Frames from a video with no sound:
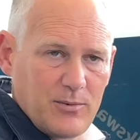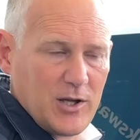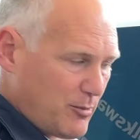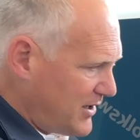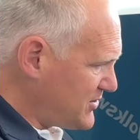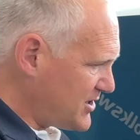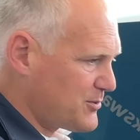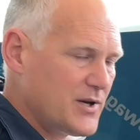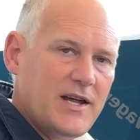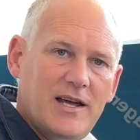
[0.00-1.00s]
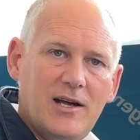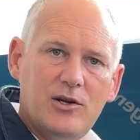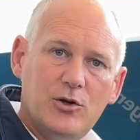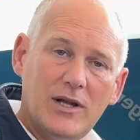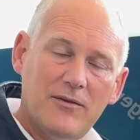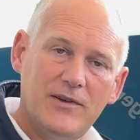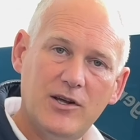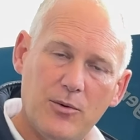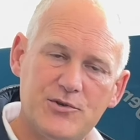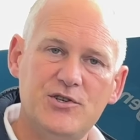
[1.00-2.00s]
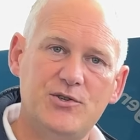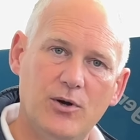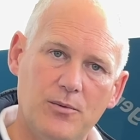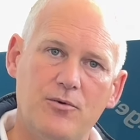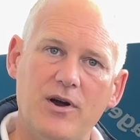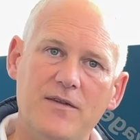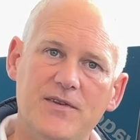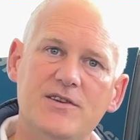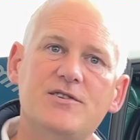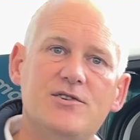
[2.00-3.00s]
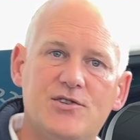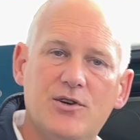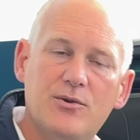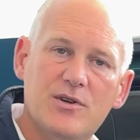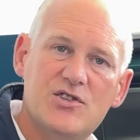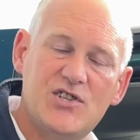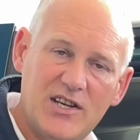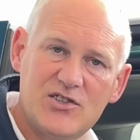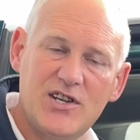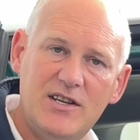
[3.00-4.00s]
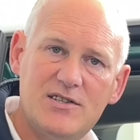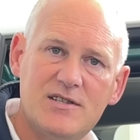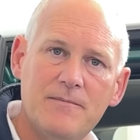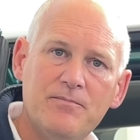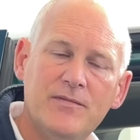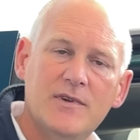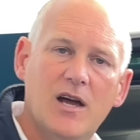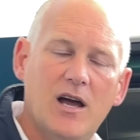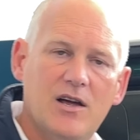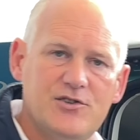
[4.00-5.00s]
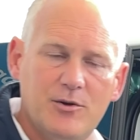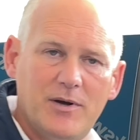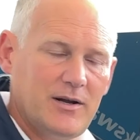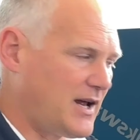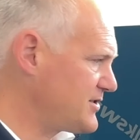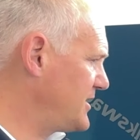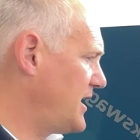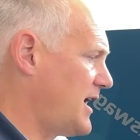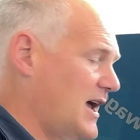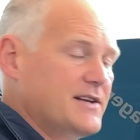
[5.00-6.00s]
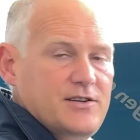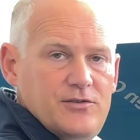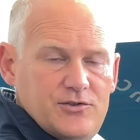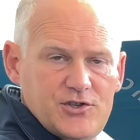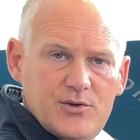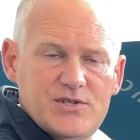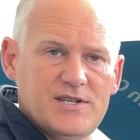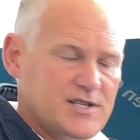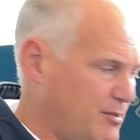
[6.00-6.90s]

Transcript: wheelbase, this one here, you'll have the option to upgrade this to 6 seats. So you'll be able to actually add 2 seats in the